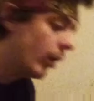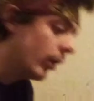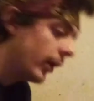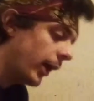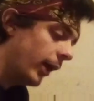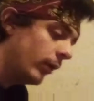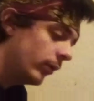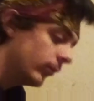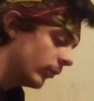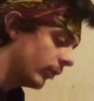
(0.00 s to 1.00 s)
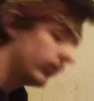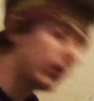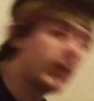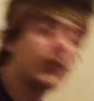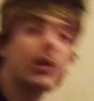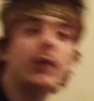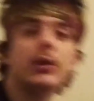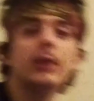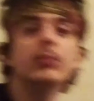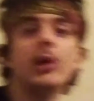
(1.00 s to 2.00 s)
And maybe for
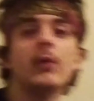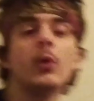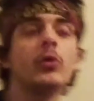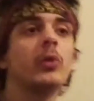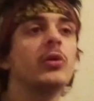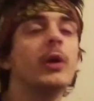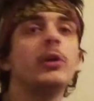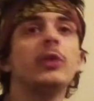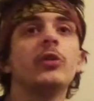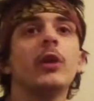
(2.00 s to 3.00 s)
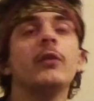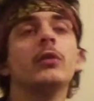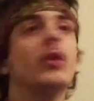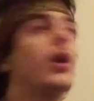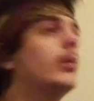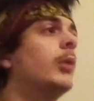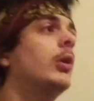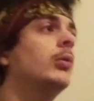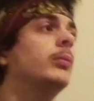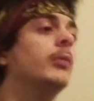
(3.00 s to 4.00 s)
hunting, I have all sorts of hunting stuff:
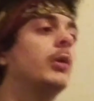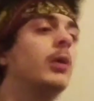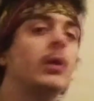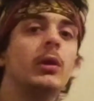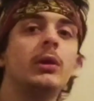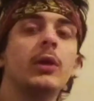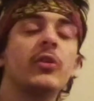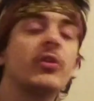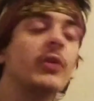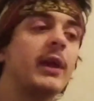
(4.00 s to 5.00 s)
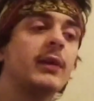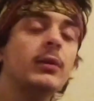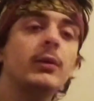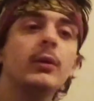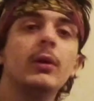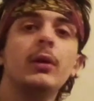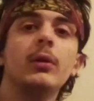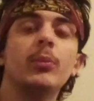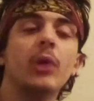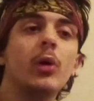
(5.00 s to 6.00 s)
longbow, sling,
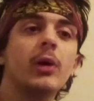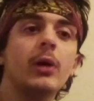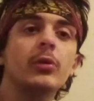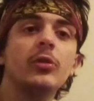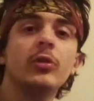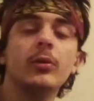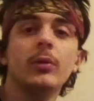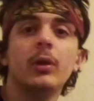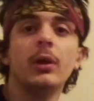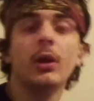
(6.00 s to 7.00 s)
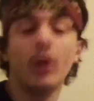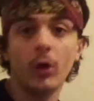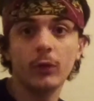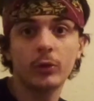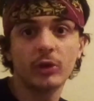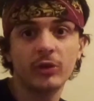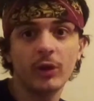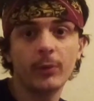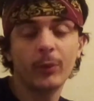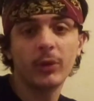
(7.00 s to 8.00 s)
blowguns, all of which I sell in
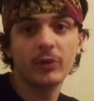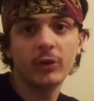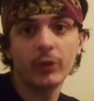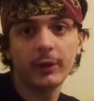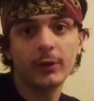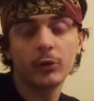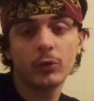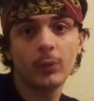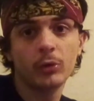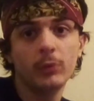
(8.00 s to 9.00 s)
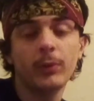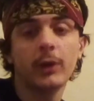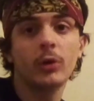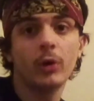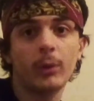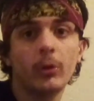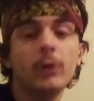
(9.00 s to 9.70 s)
my business. Link in the description. Backyard Armory.